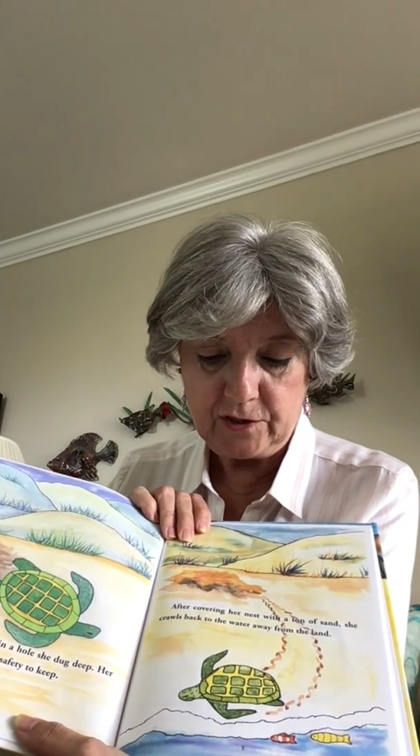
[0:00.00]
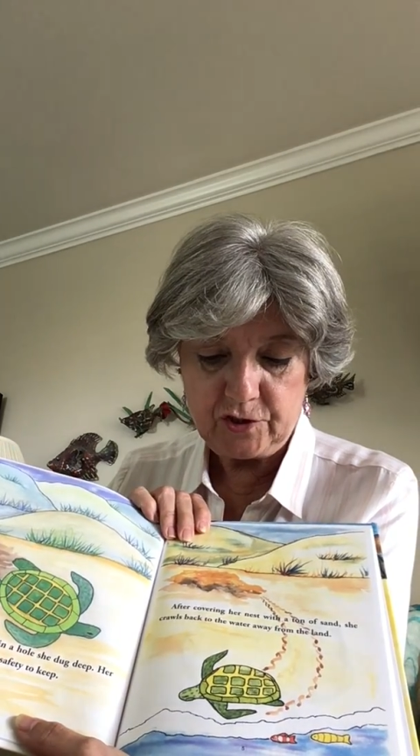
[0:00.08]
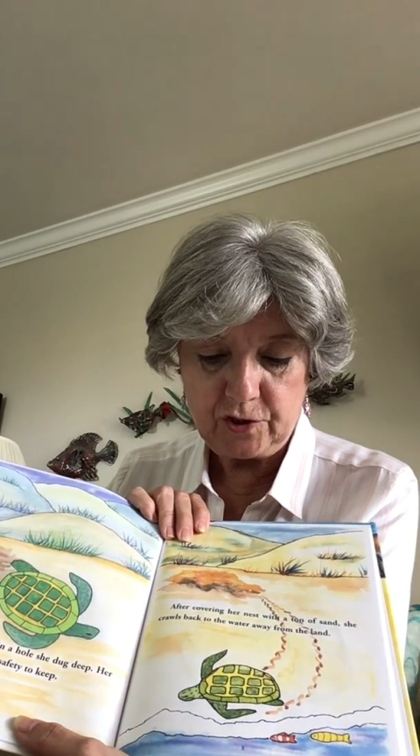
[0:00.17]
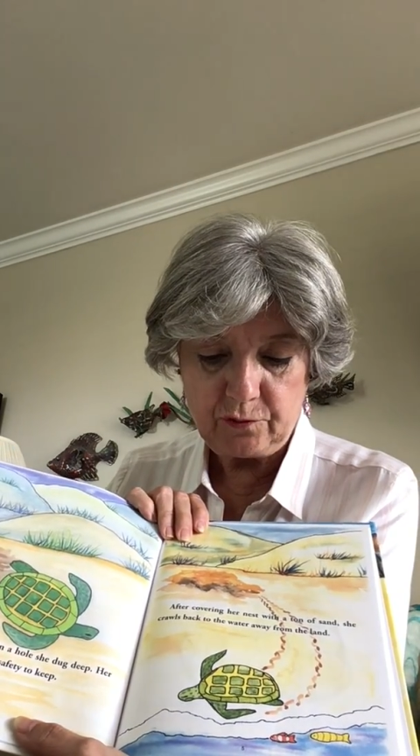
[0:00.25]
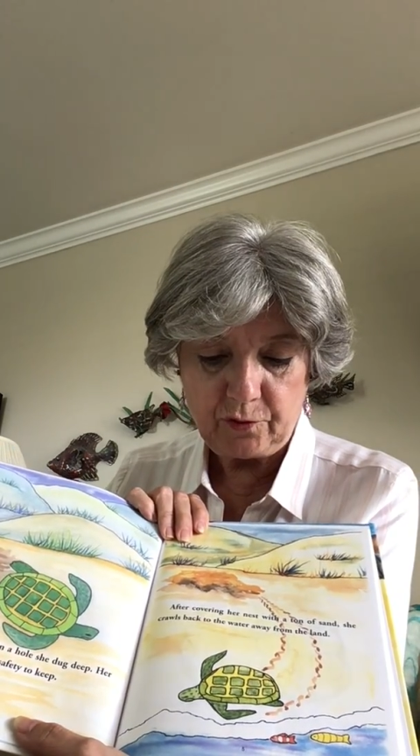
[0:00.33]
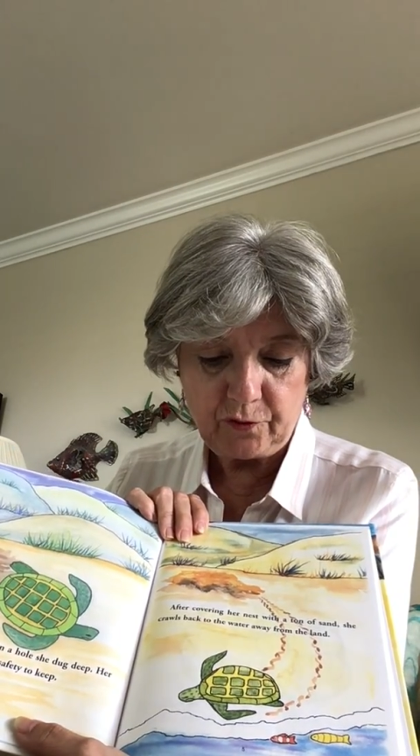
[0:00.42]

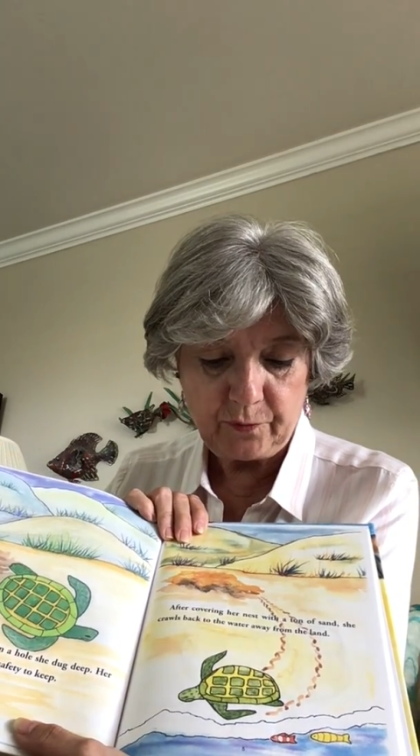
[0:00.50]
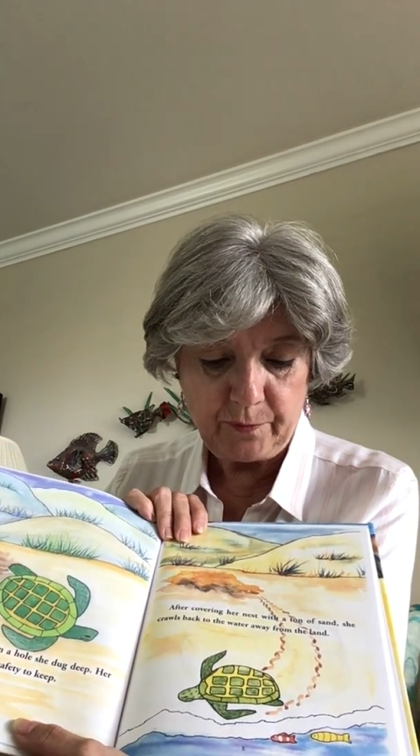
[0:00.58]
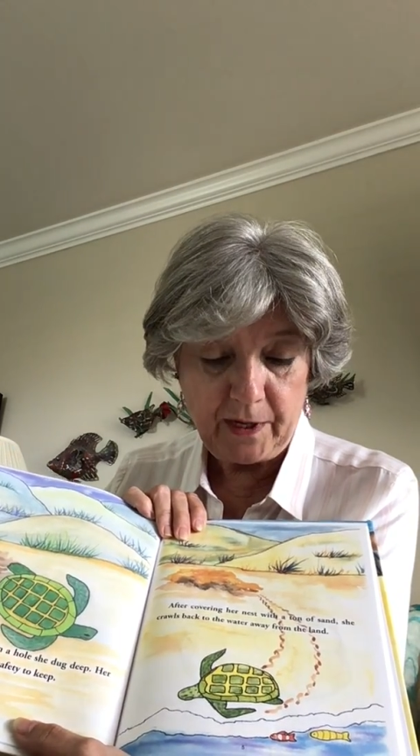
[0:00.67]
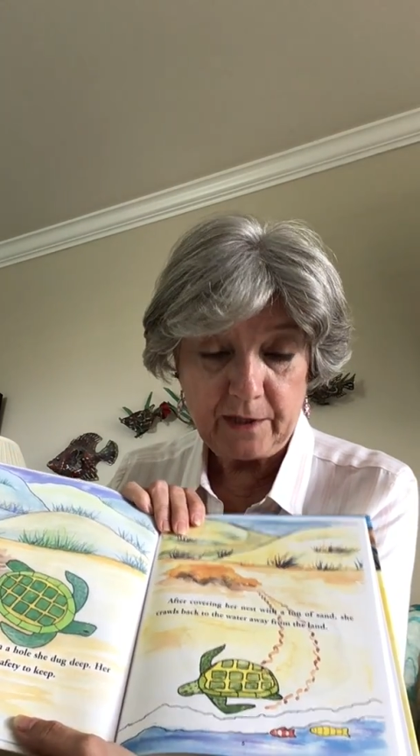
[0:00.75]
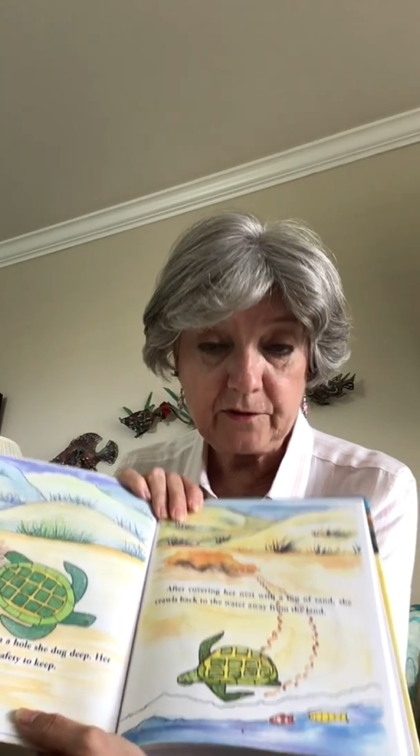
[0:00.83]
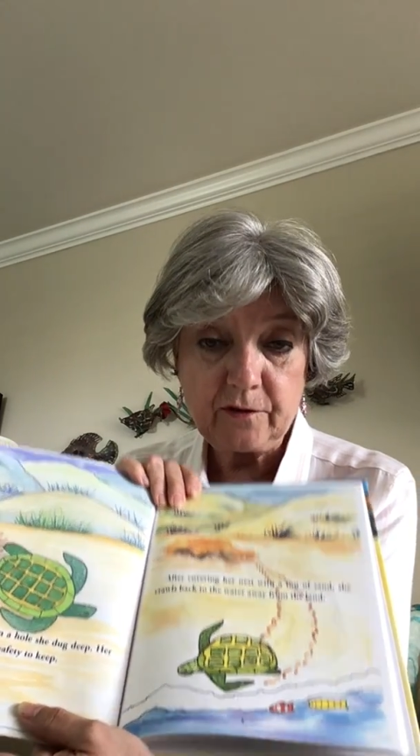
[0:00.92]
she crawls
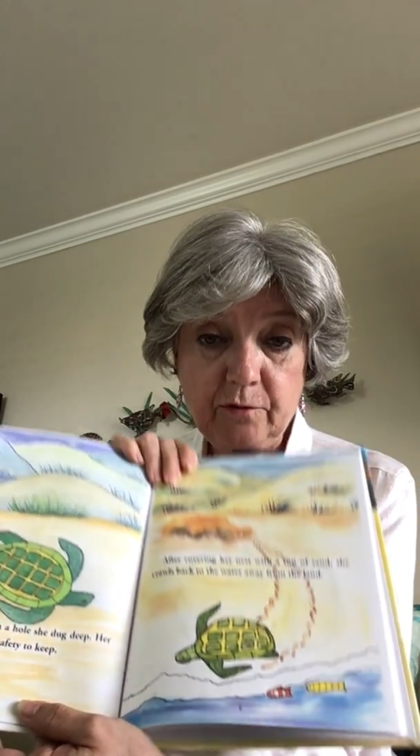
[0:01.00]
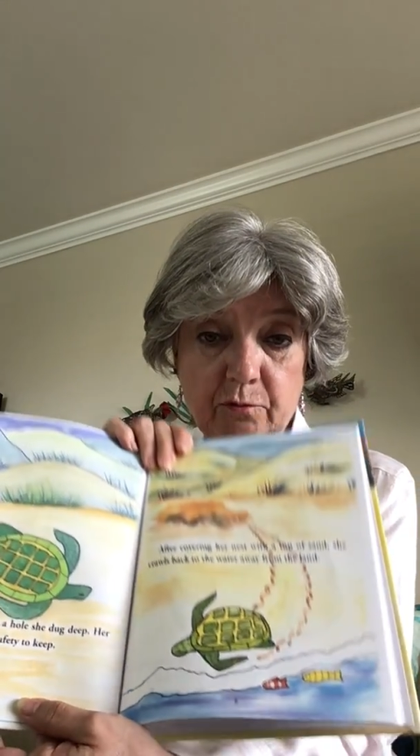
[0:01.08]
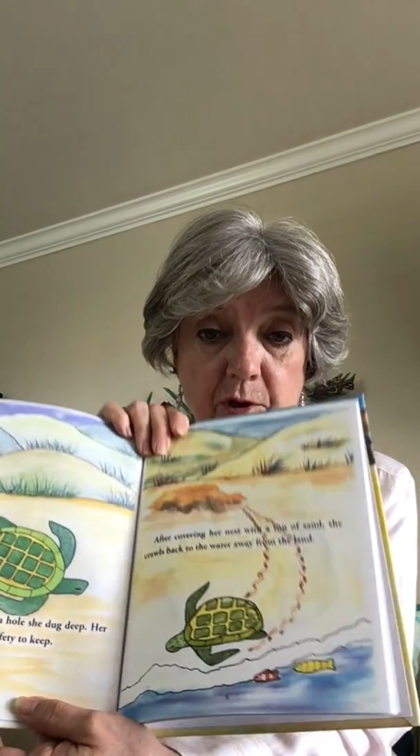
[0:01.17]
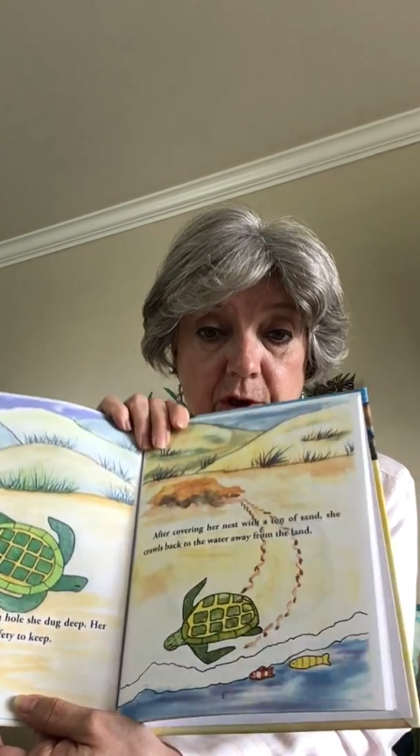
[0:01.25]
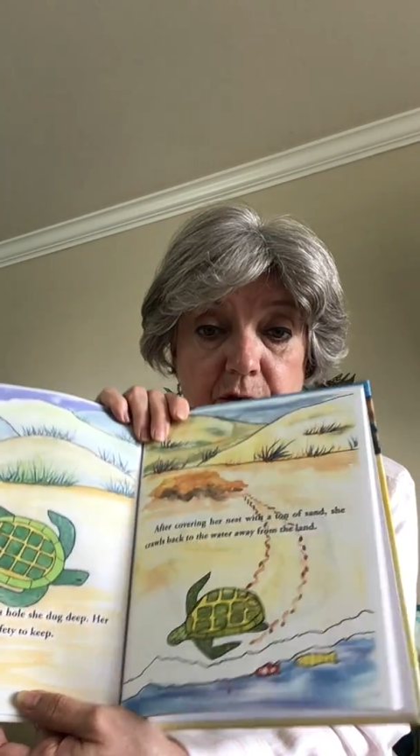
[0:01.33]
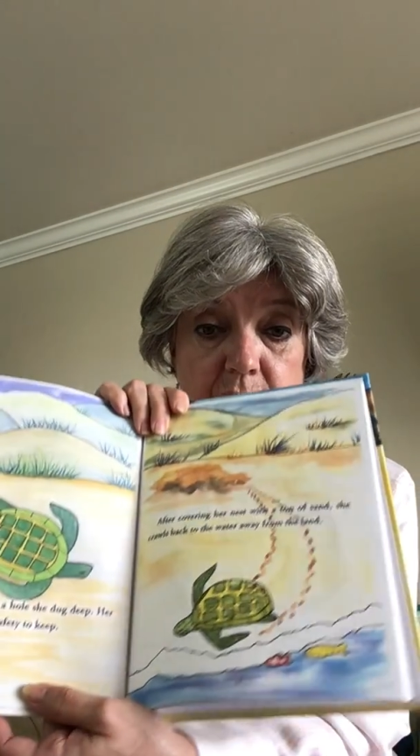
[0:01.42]
back to the
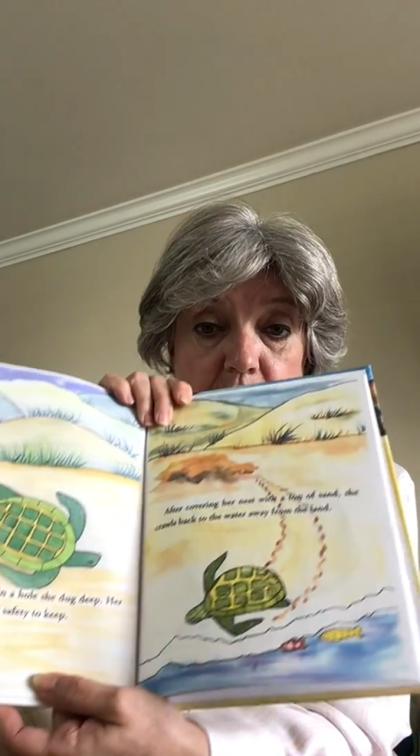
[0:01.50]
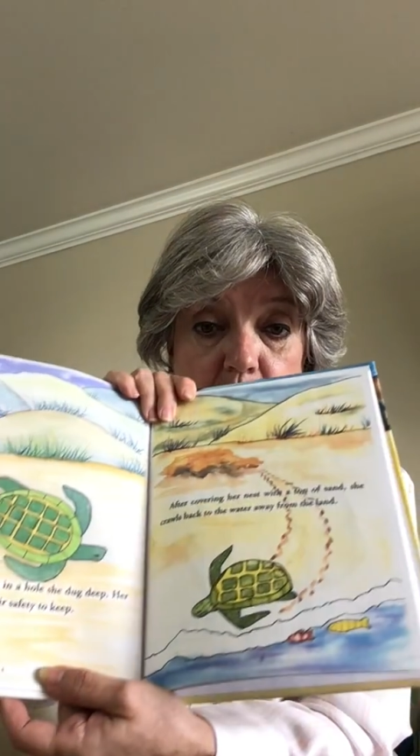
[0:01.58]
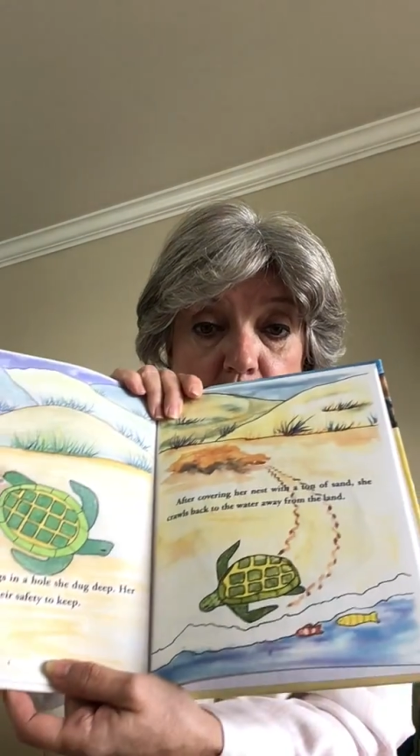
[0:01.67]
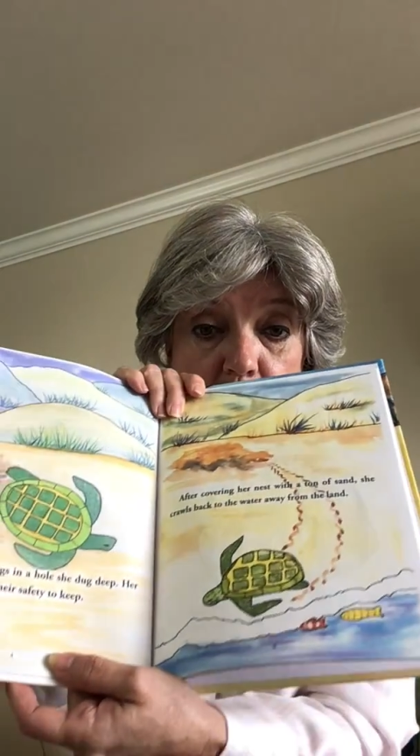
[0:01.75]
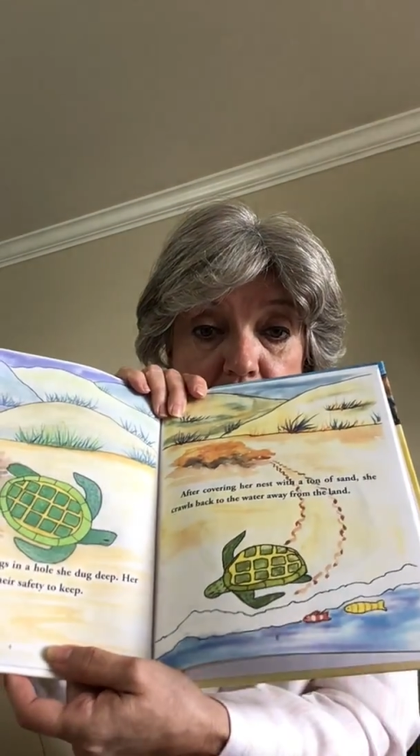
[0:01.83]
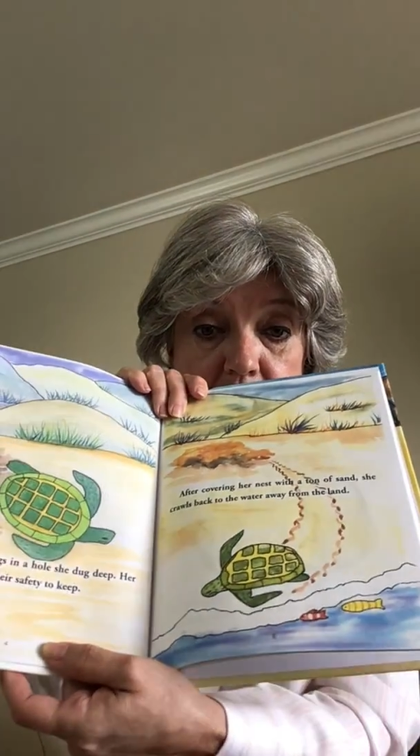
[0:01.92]
water
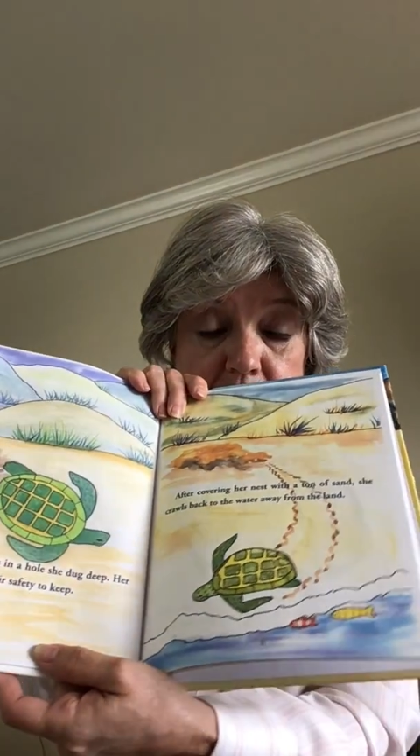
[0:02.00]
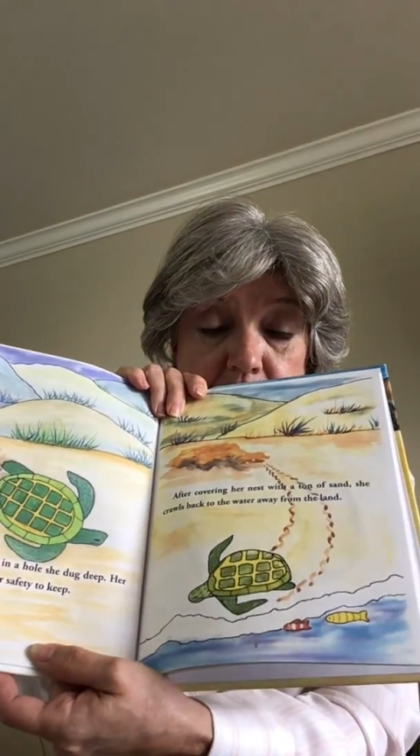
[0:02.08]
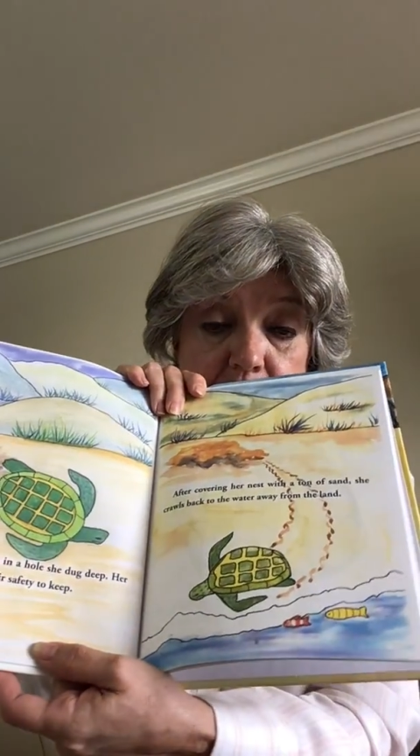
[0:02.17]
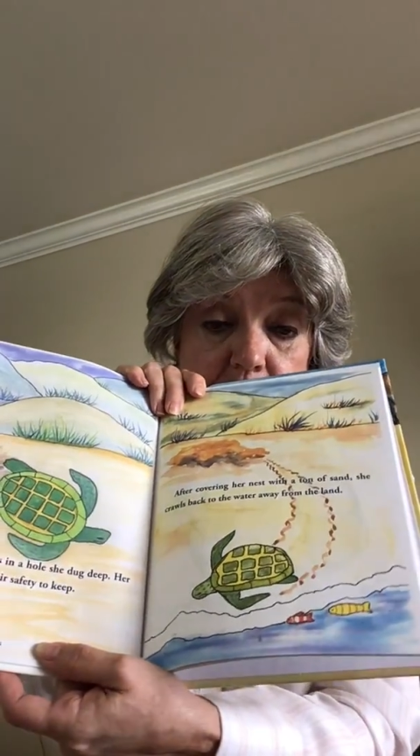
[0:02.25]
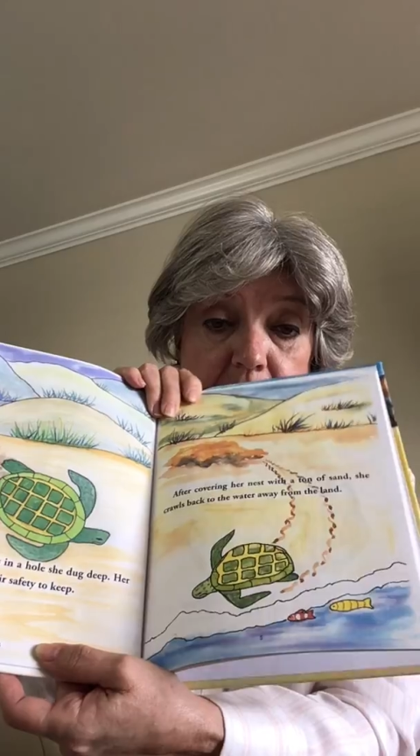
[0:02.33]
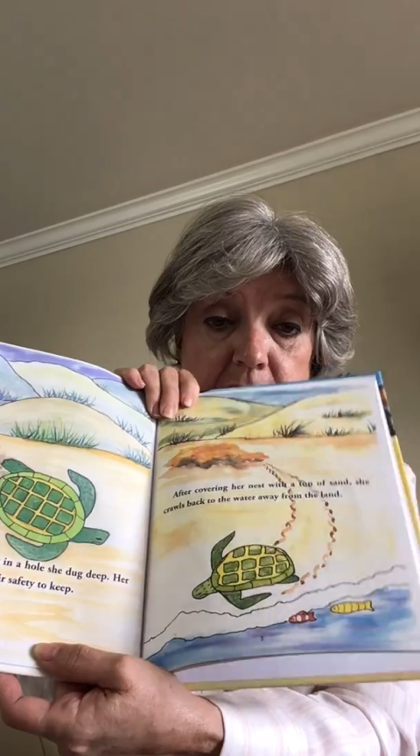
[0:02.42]
away from
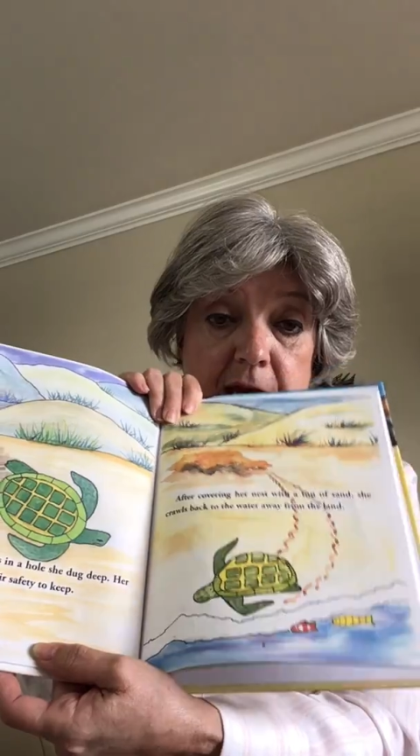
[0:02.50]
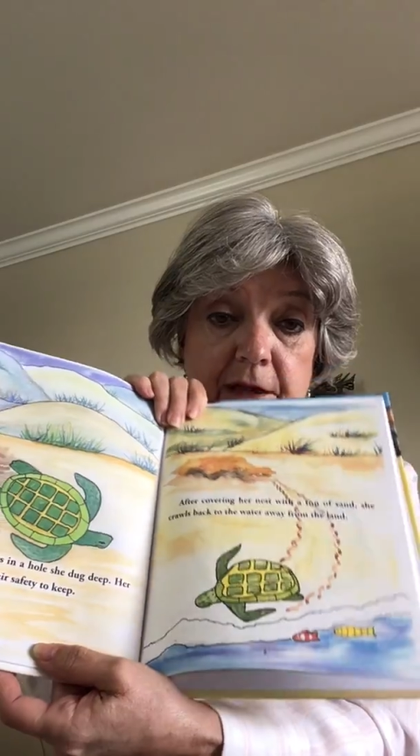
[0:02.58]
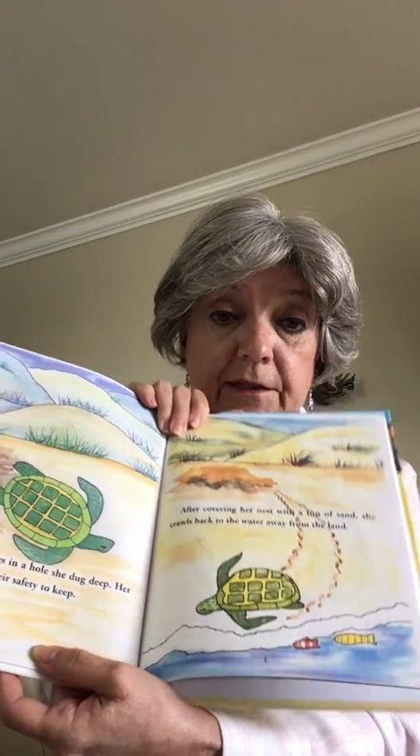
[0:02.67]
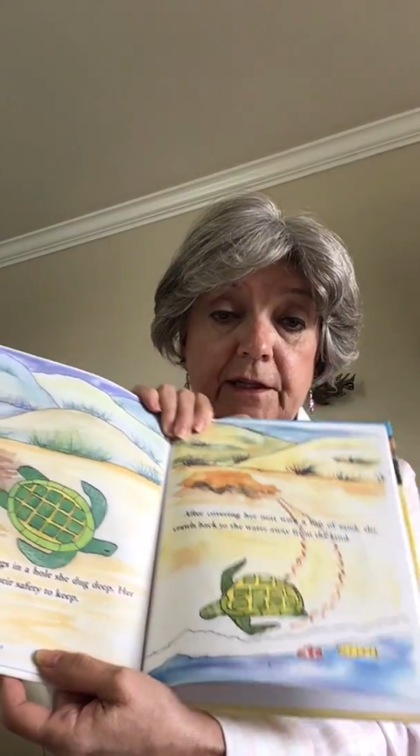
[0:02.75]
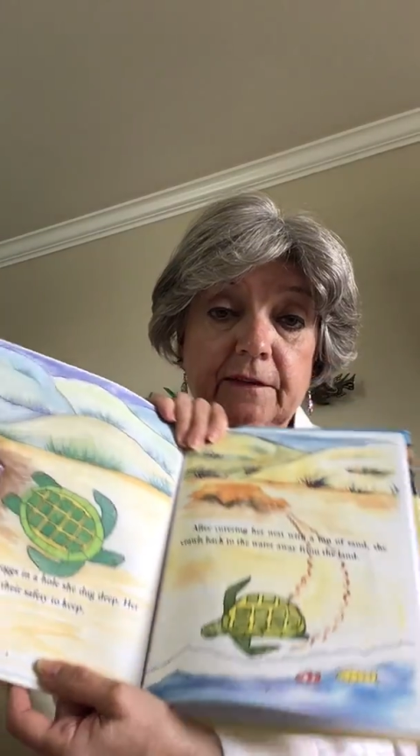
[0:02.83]
the land.